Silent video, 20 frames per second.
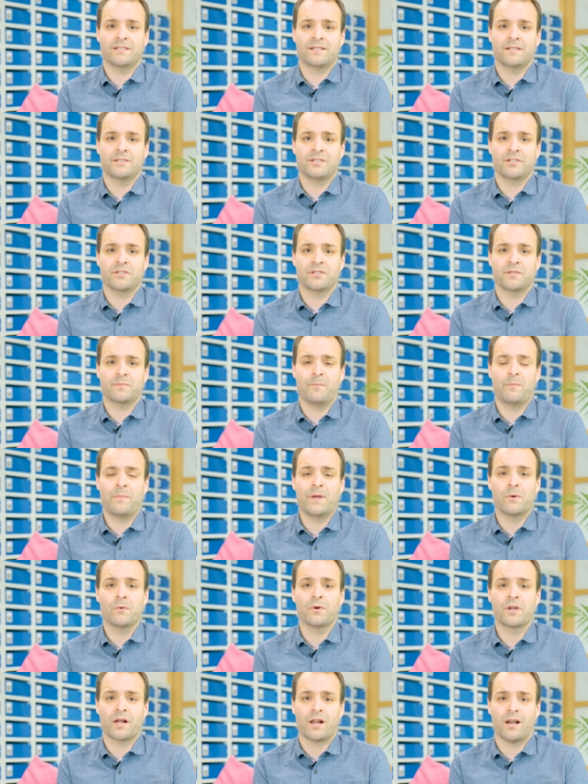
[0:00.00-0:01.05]
to just
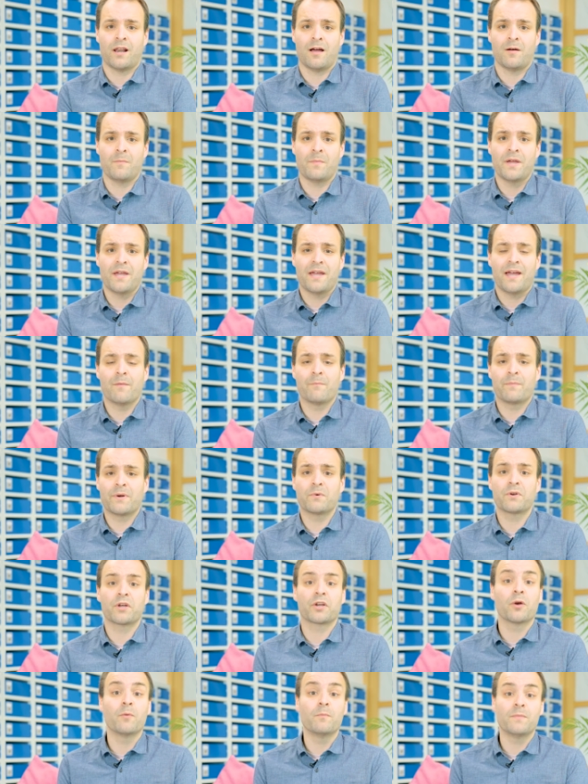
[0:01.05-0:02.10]
build a club and
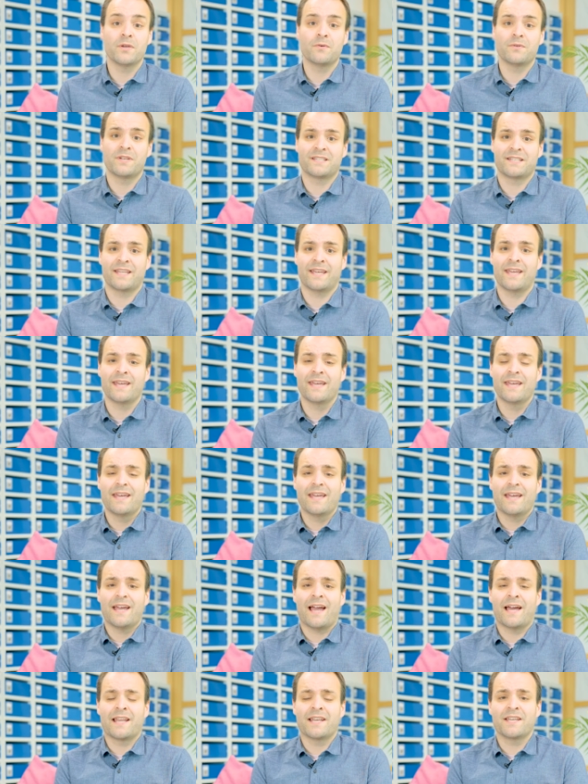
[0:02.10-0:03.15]
build a community,
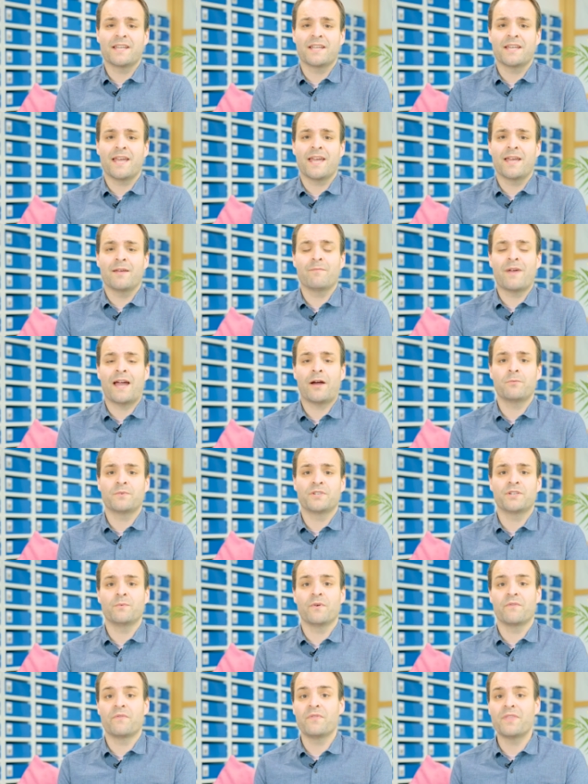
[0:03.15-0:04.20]
and it helps
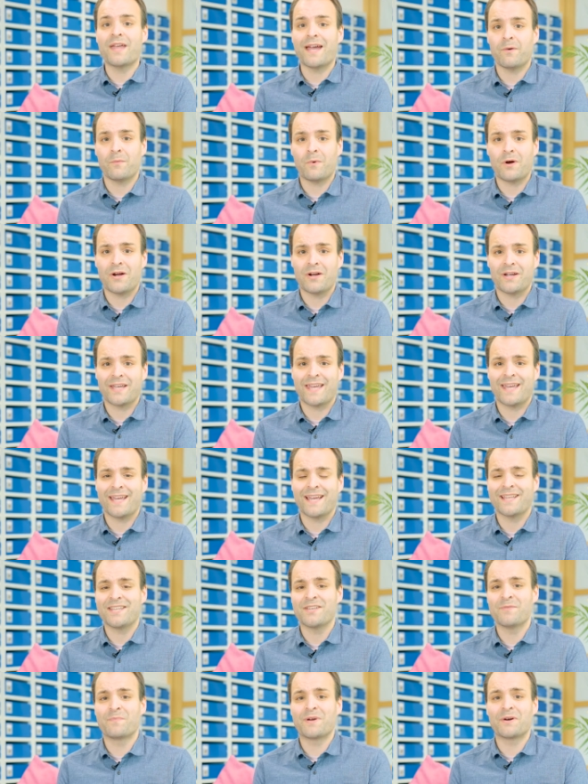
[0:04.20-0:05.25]
you with networking,
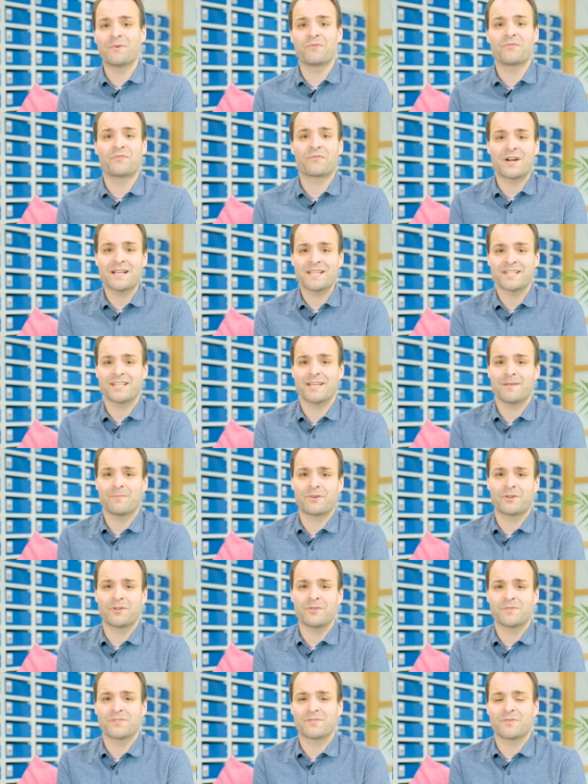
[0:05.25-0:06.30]
and you build friendship
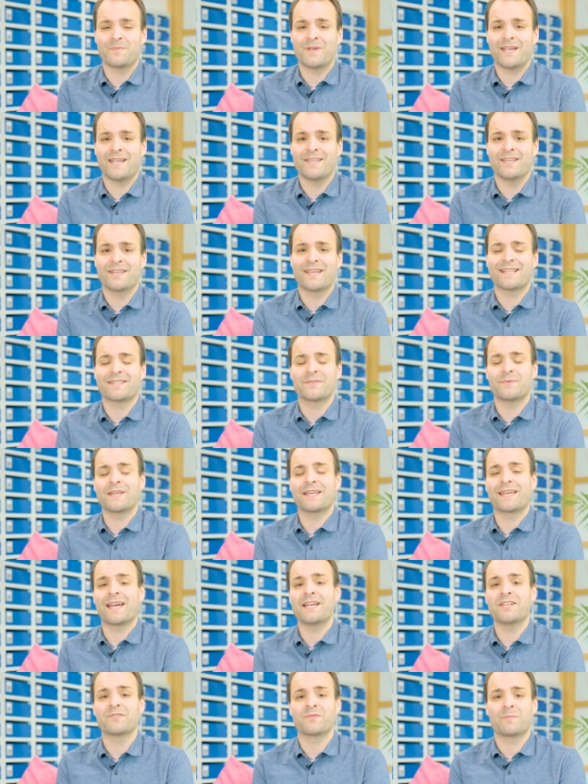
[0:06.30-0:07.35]
groups from it, and you get to
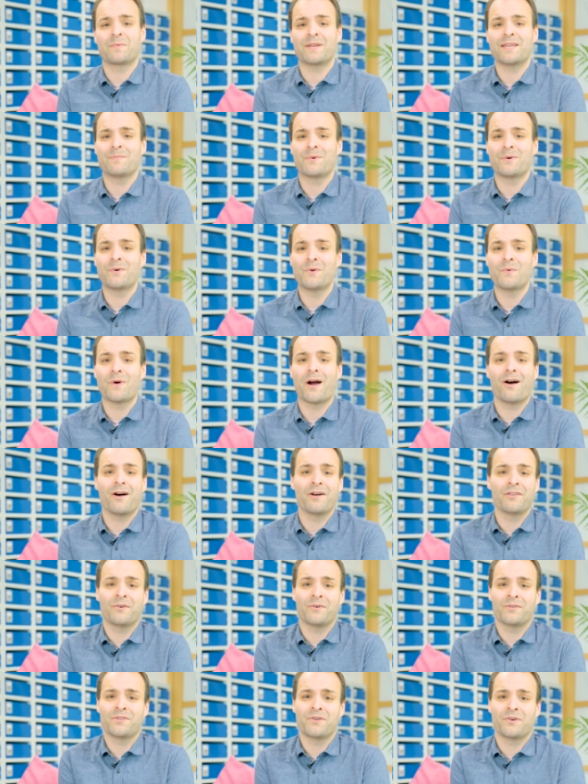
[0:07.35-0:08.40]
engage with people who
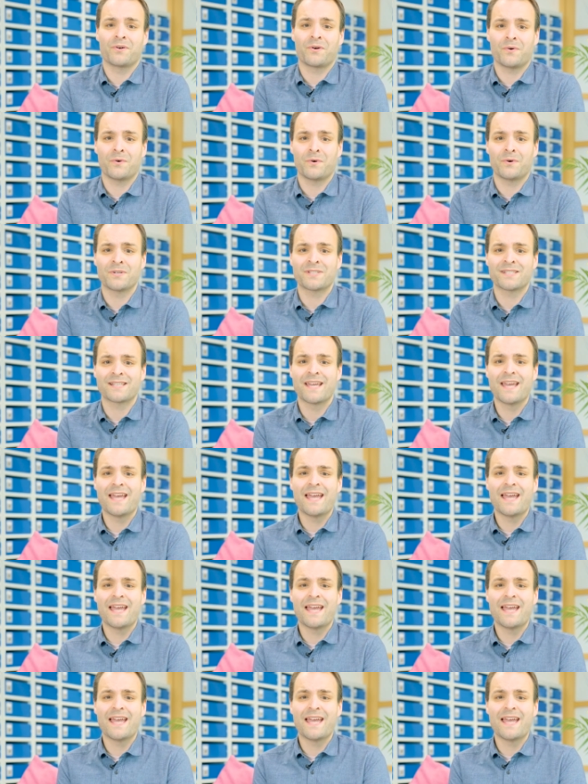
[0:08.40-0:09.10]
aren't on your course,